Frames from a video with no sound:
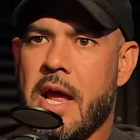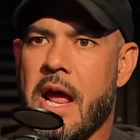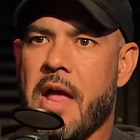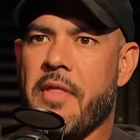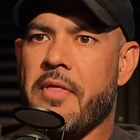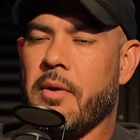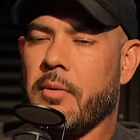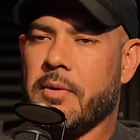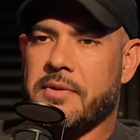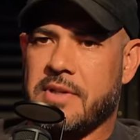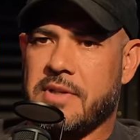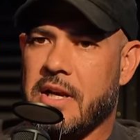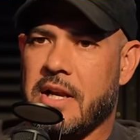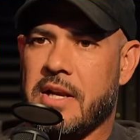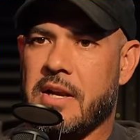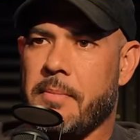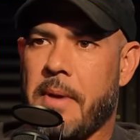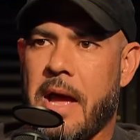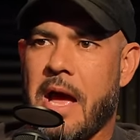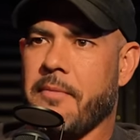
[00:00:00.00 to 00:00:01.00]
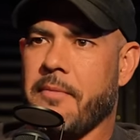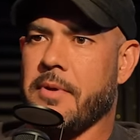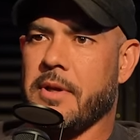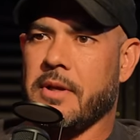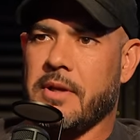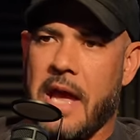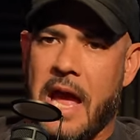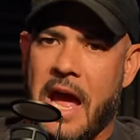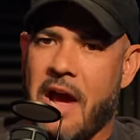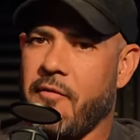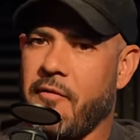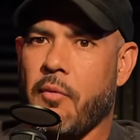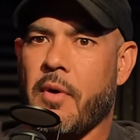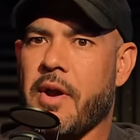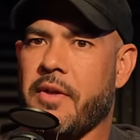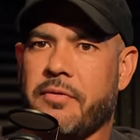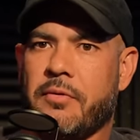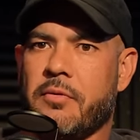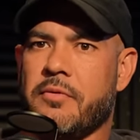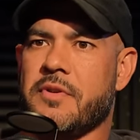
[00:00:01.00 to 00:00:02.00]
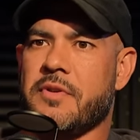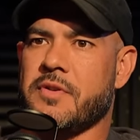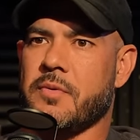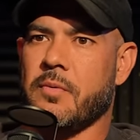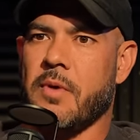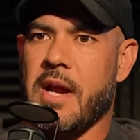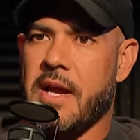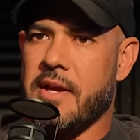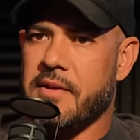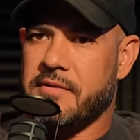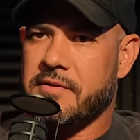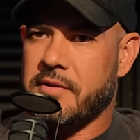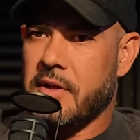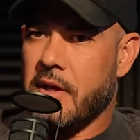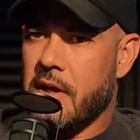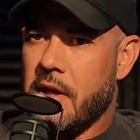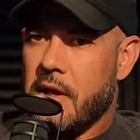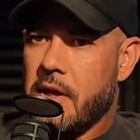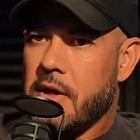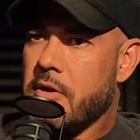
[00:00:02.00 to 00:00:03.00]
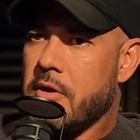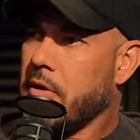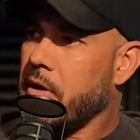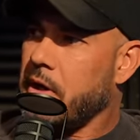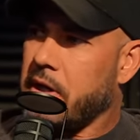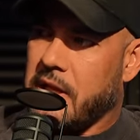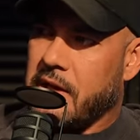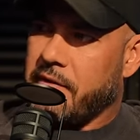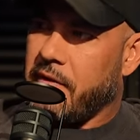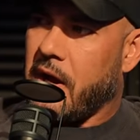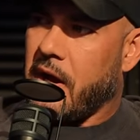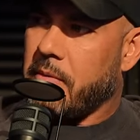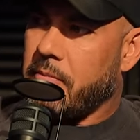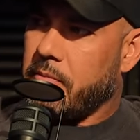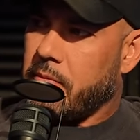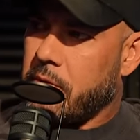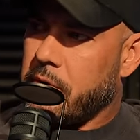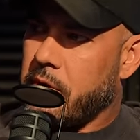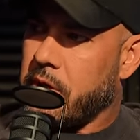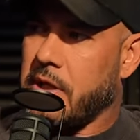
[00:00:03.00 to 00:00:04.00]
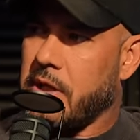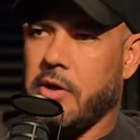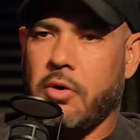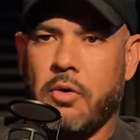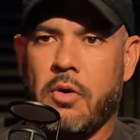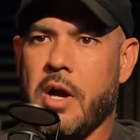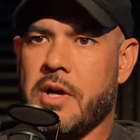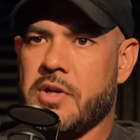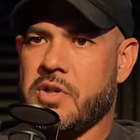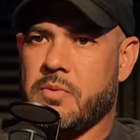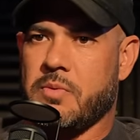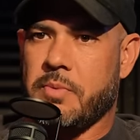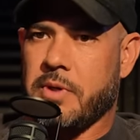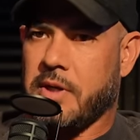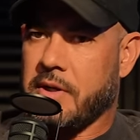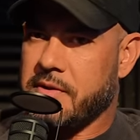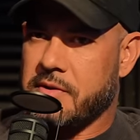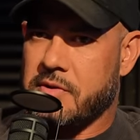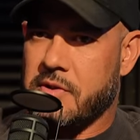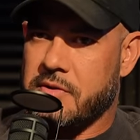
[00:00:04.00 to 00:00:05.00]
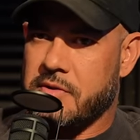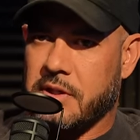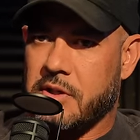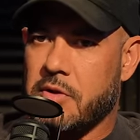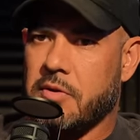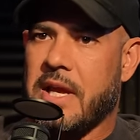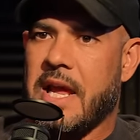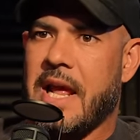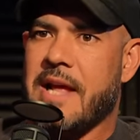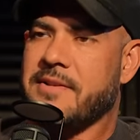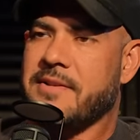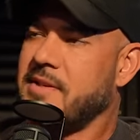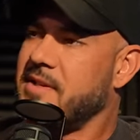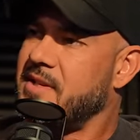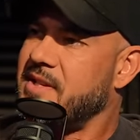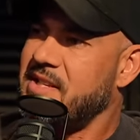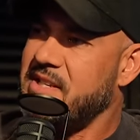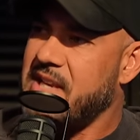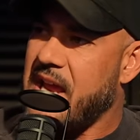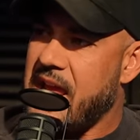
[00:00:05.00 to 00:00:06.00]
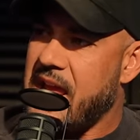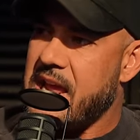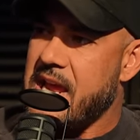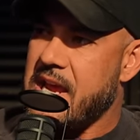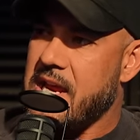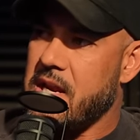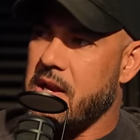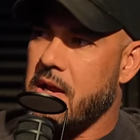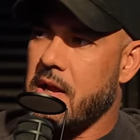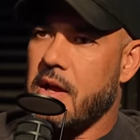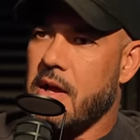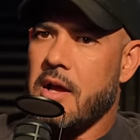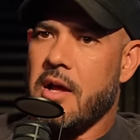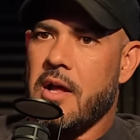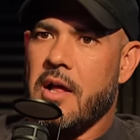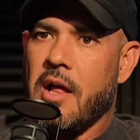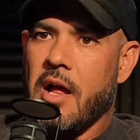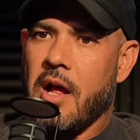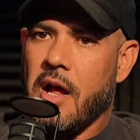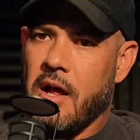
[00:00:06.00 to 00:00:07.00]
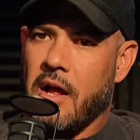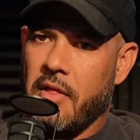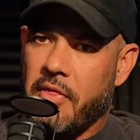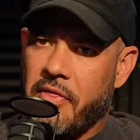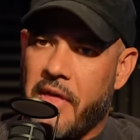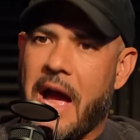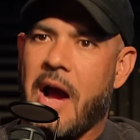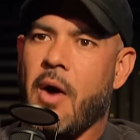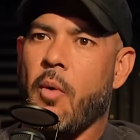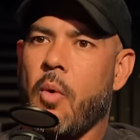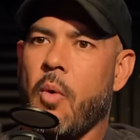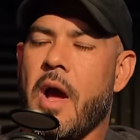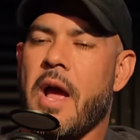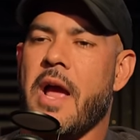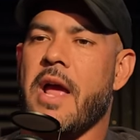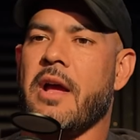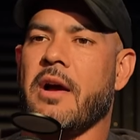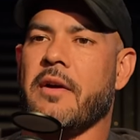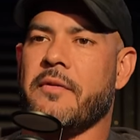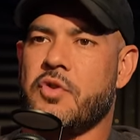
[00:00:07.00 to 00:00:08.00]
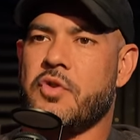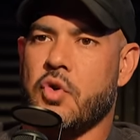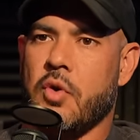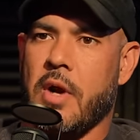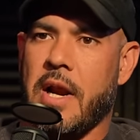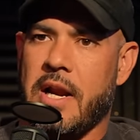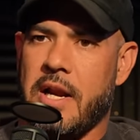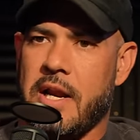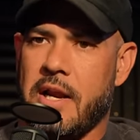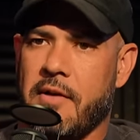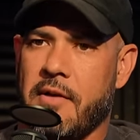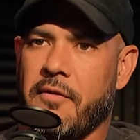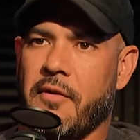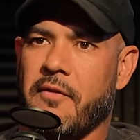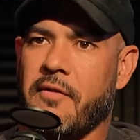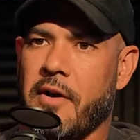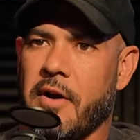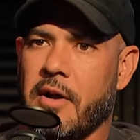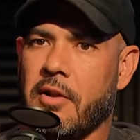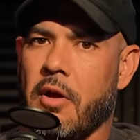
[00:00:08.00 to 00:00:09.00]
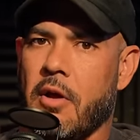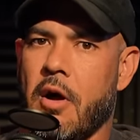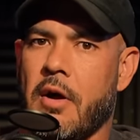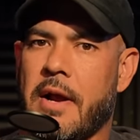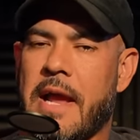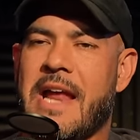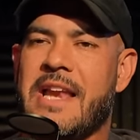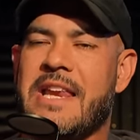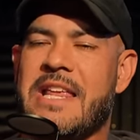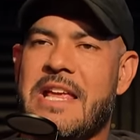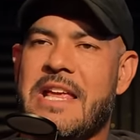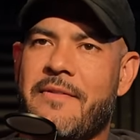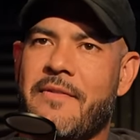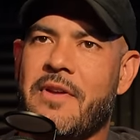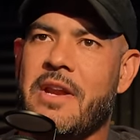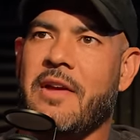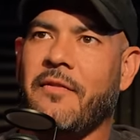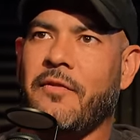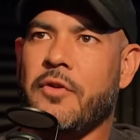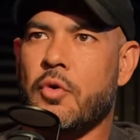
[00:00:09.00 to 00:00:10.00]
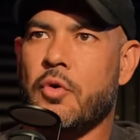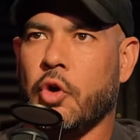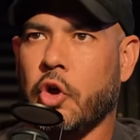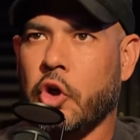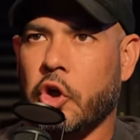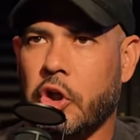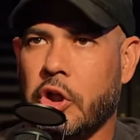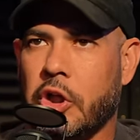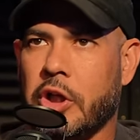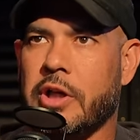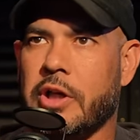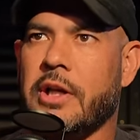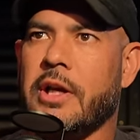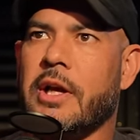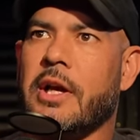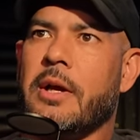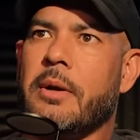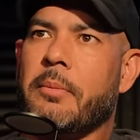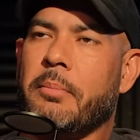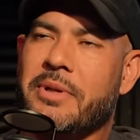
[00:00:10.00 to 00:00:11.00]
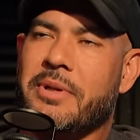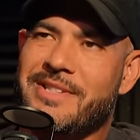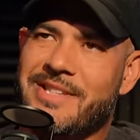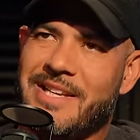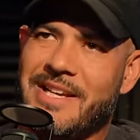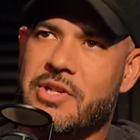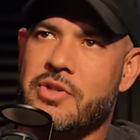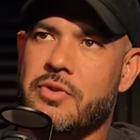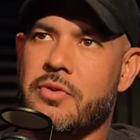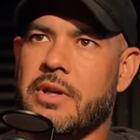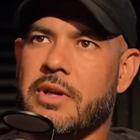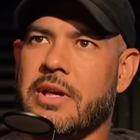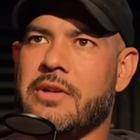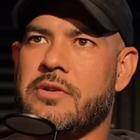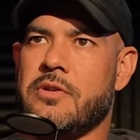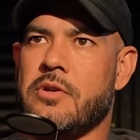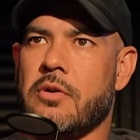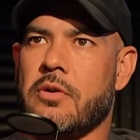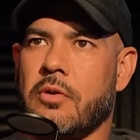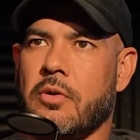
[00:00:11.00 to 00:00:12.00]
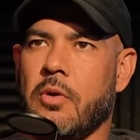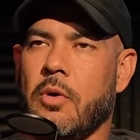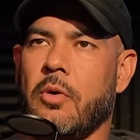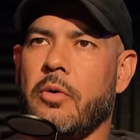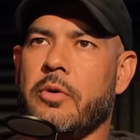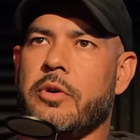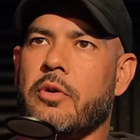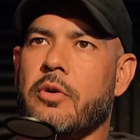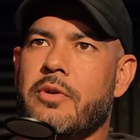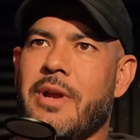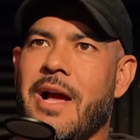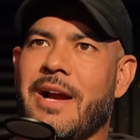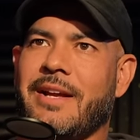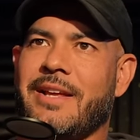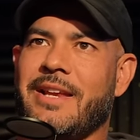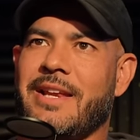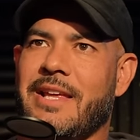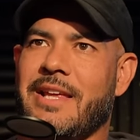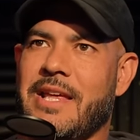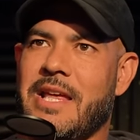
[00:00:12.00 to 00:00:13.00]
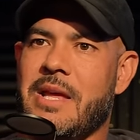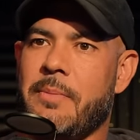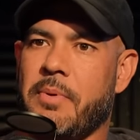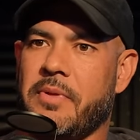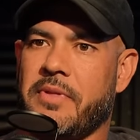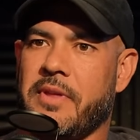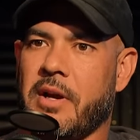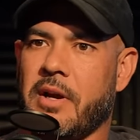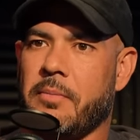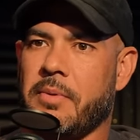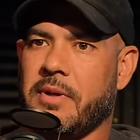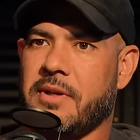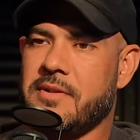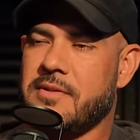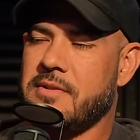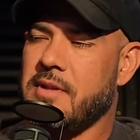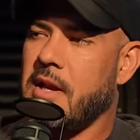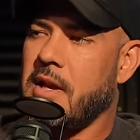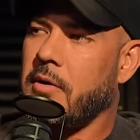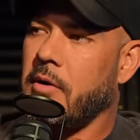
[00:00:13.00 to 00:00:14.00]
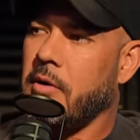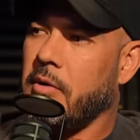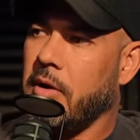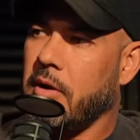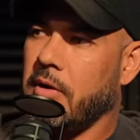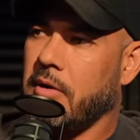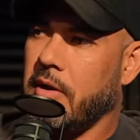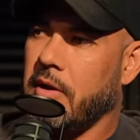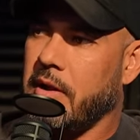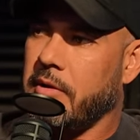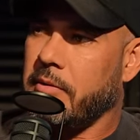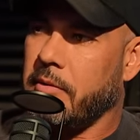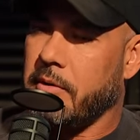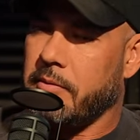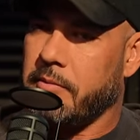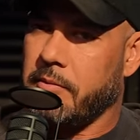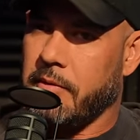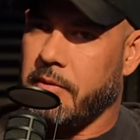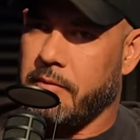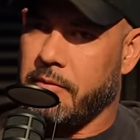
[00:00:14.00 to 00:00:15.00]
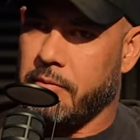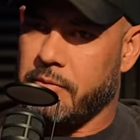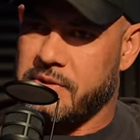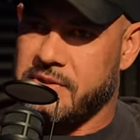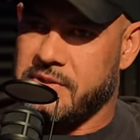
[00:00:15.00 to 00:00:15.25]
And then what's going to end up happening halfway through this race, you're going to give up or you're going to get crushed because it's just like yeah. you can't sustain uh, that way of mm-hmm. training for very long. And even if you could potentially get to your goal, you're not going to keep it there because it's not a, a, a, a Literally